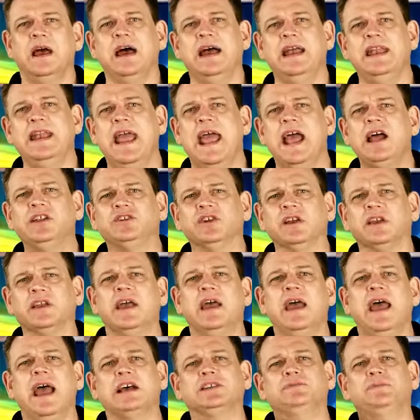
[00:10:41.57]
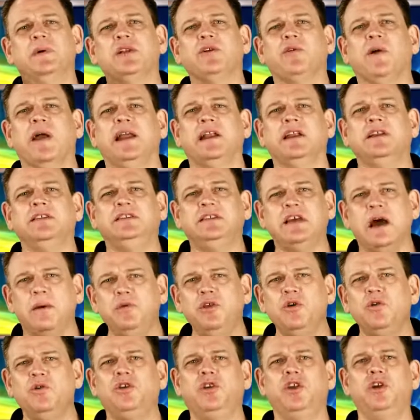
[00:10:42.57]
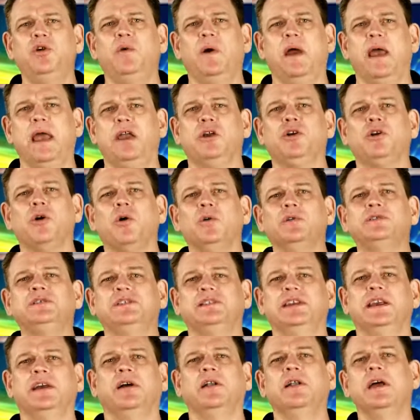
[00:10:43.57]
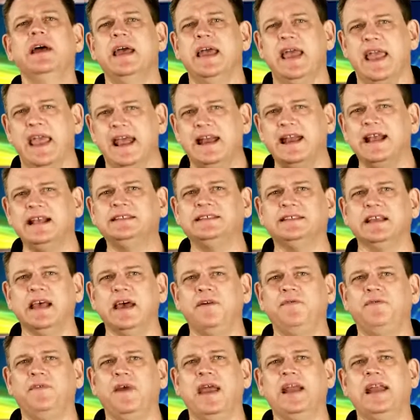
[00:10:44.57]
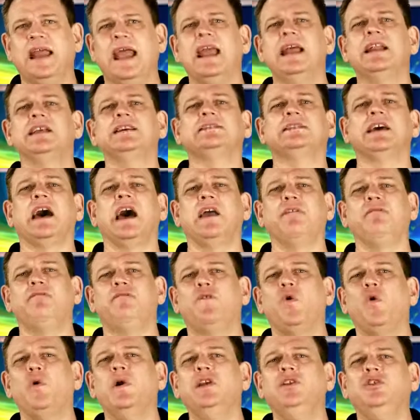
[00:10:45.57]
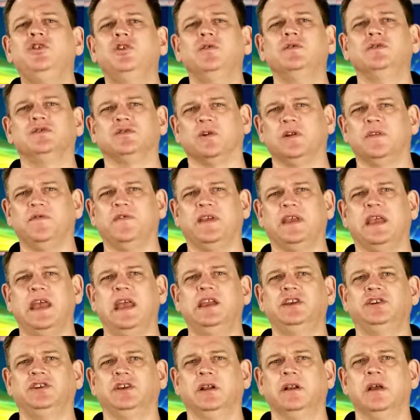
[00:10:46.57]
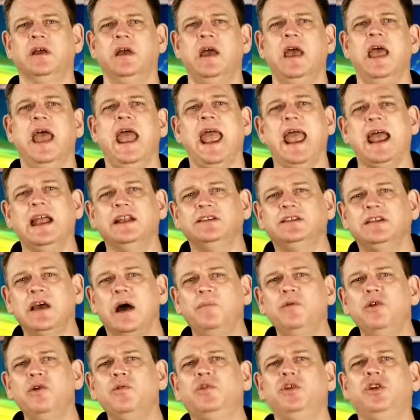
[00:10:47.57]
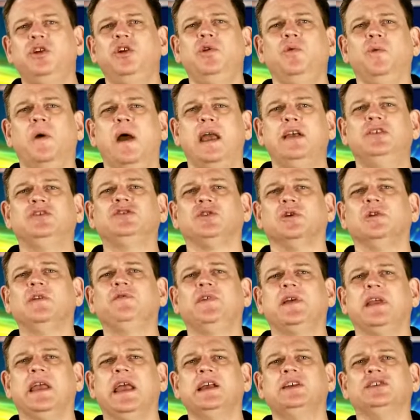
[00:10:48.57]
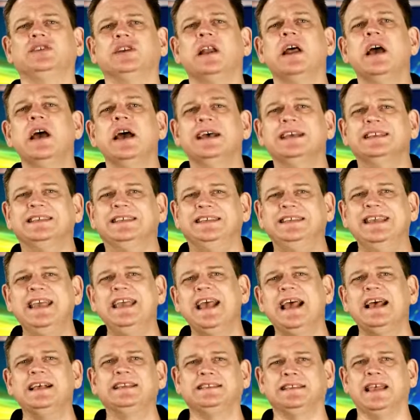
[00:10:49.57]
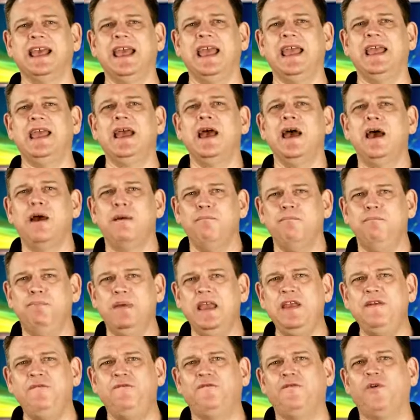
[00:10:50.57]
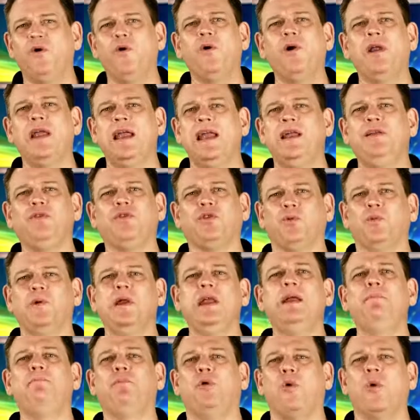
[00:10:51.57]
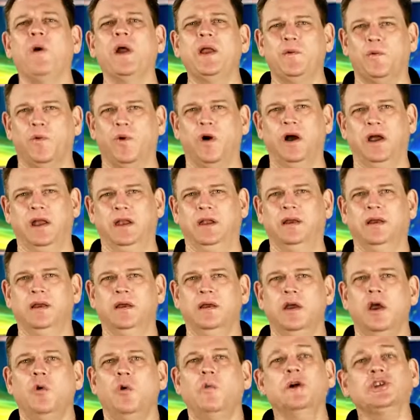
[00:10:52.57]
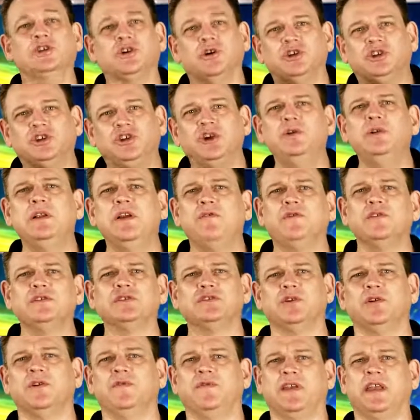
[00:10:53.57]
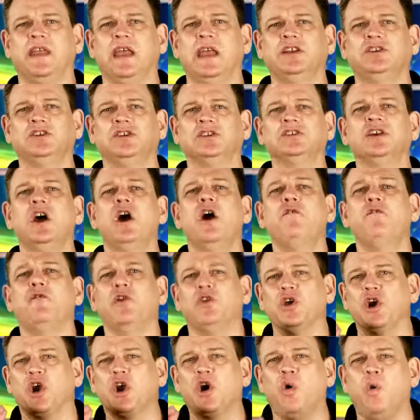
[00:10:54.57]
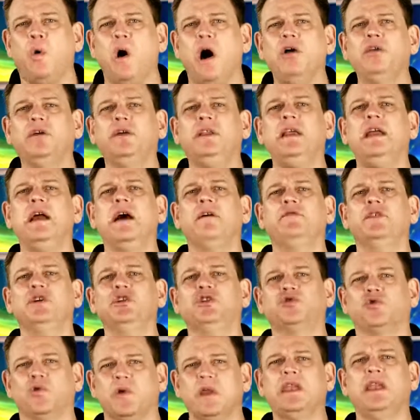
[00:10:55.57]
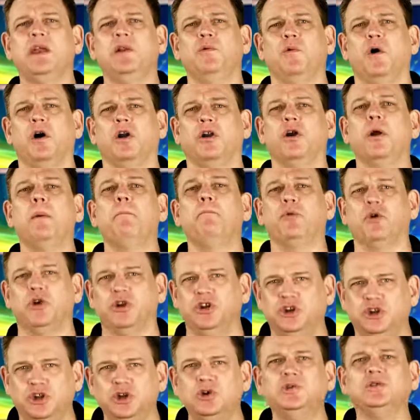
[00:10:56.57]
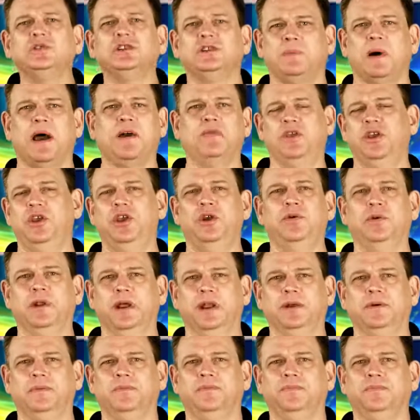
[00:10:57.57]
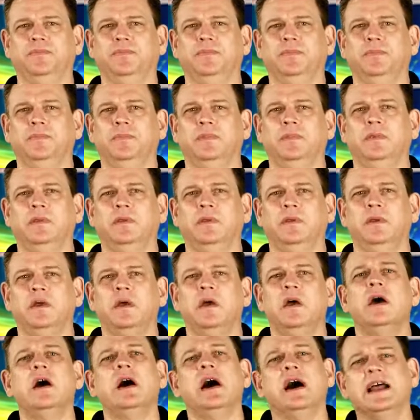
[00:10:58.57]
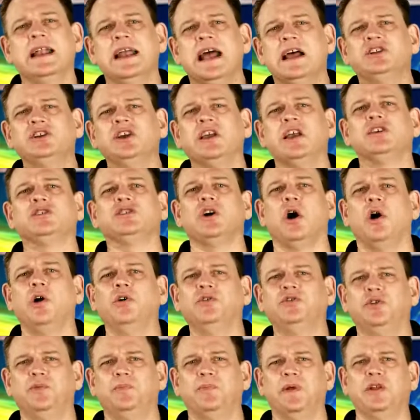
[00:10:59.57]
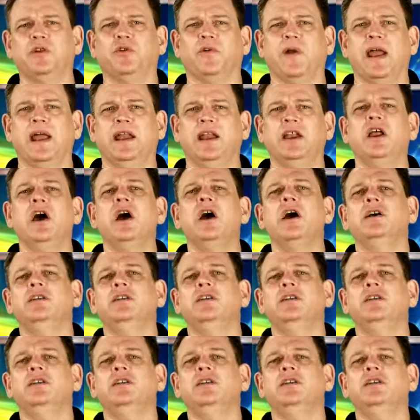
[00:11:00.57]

Enagic has been granted WQA Gold Seal NSF and ANSI 42 certification and WQA certification CSA B483.1 which are two different certifications for the quality of the drinking water produced by the unit. Enagic has also been granted